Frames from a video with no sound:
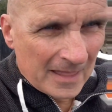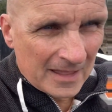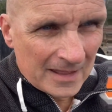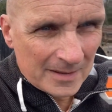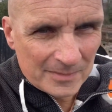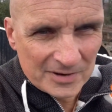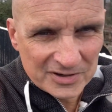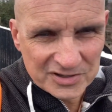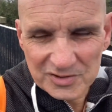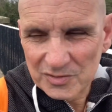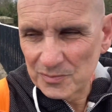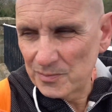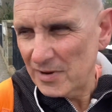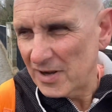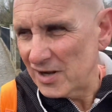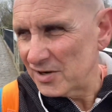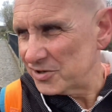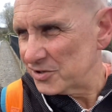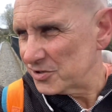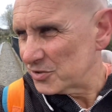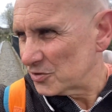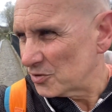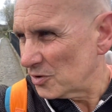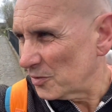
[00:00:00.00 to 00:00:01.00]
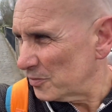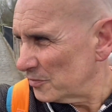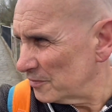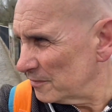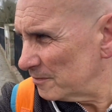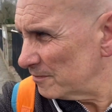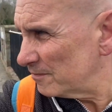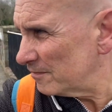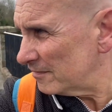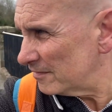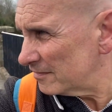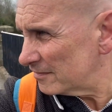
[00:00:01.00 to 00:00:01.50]
Imagine a barges going up and
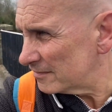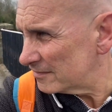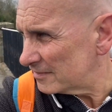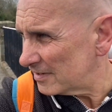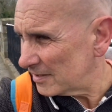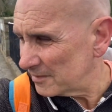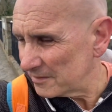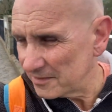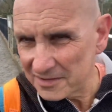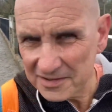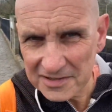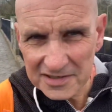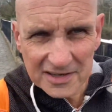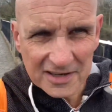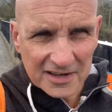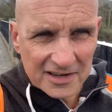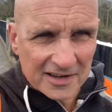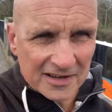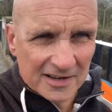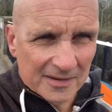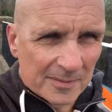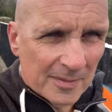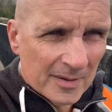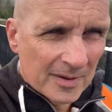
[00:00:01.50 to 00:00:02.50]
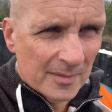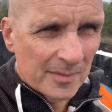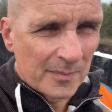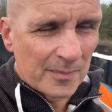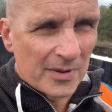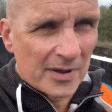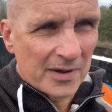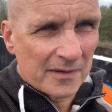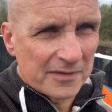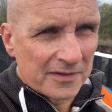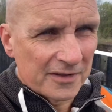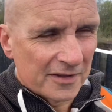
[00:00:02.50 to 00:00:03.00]
down this kind of bit
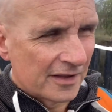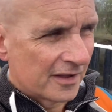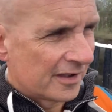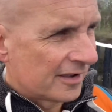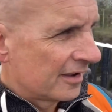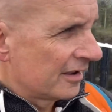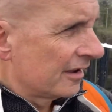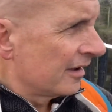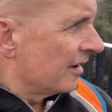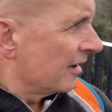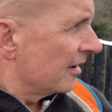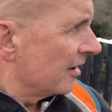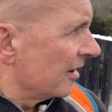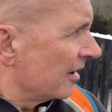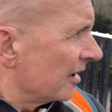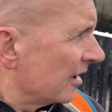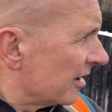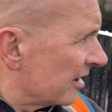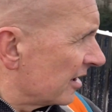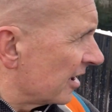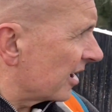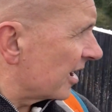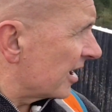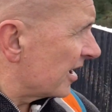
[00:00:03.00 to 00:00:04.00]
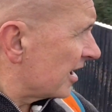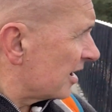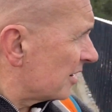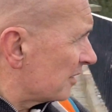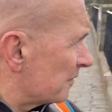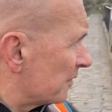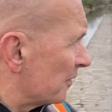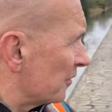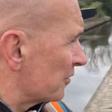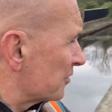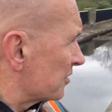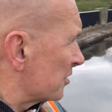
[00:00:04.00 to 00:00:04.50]
of the canal,
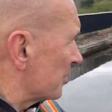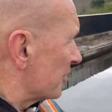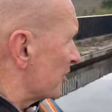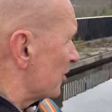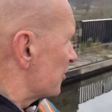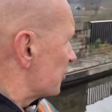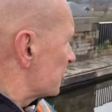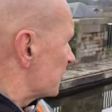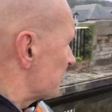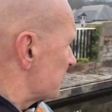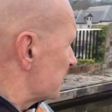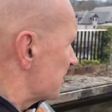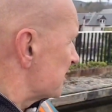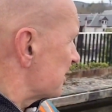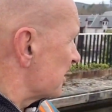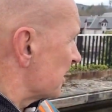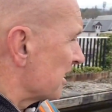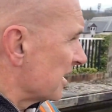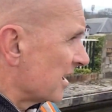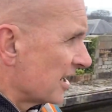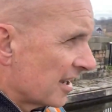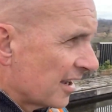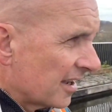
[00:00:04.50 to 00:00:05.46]
folks. It'd be awesome to see.